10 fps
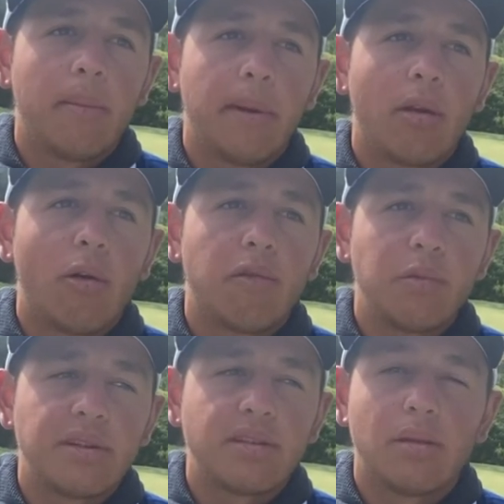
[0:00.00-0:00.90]
and hopefully
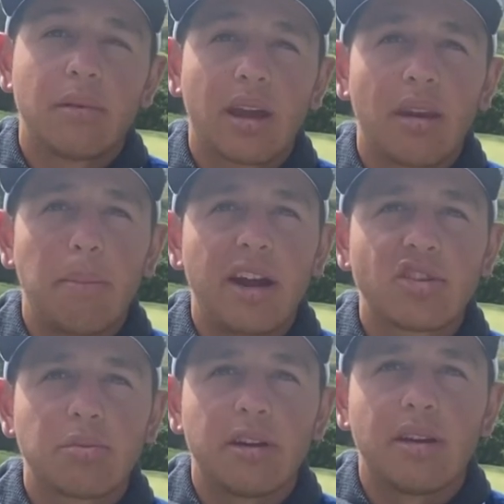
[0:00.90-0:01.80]
we see them again in match
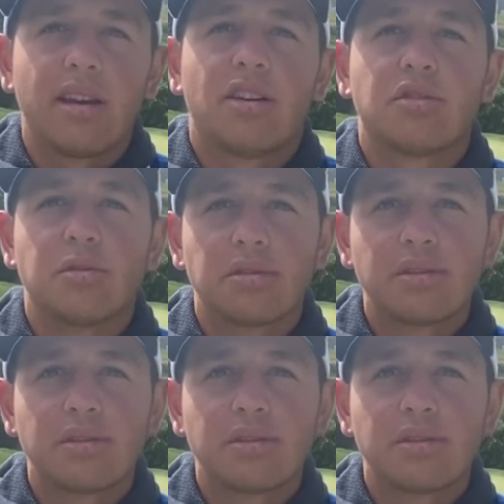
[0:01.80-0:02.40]
play and nationals.